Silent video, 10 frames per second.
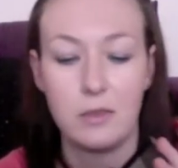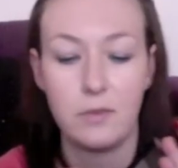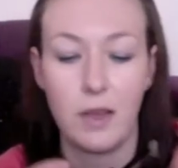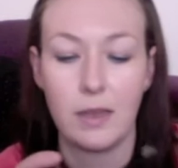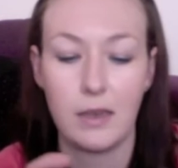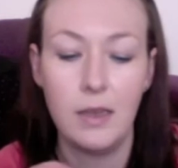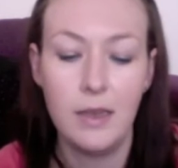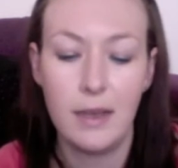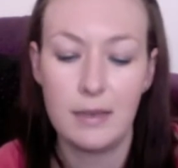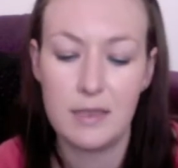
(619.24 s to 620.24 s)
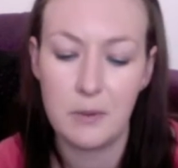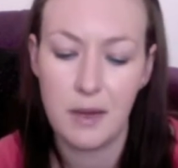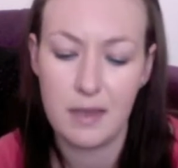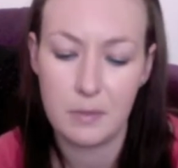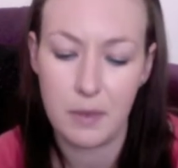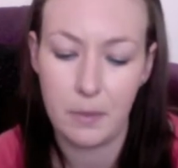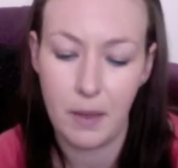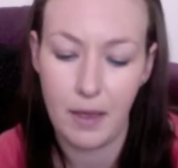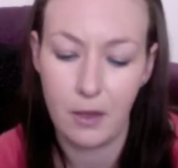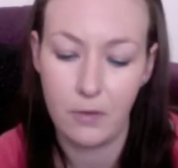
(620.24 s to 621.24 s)
of colour. And this one has a better
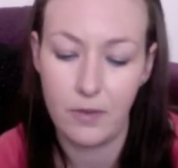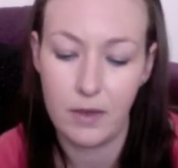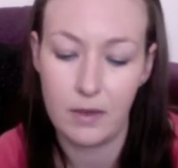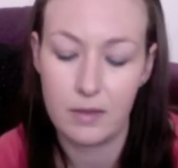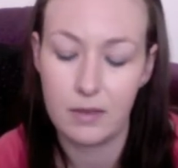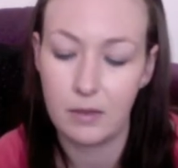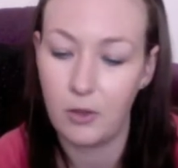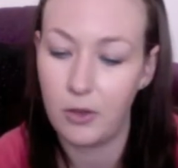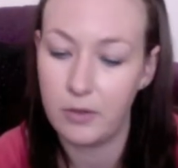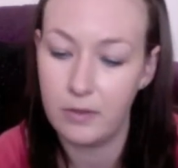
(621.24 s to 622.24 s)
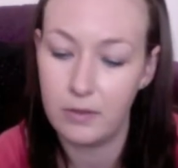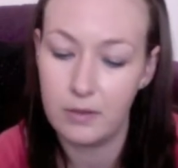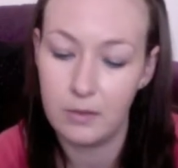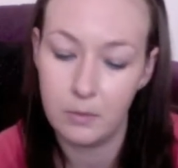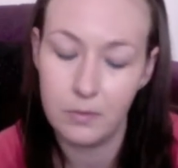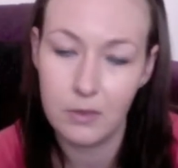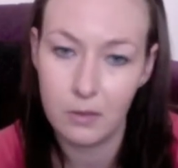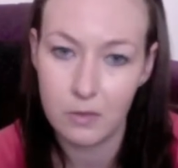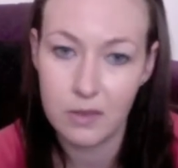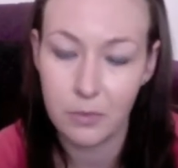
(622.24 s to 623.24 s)
payoff, and it is a lot sort
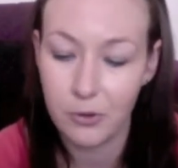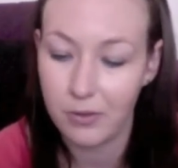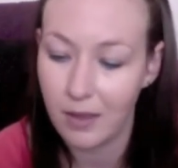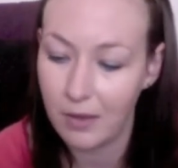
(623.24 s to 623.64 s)
of smoother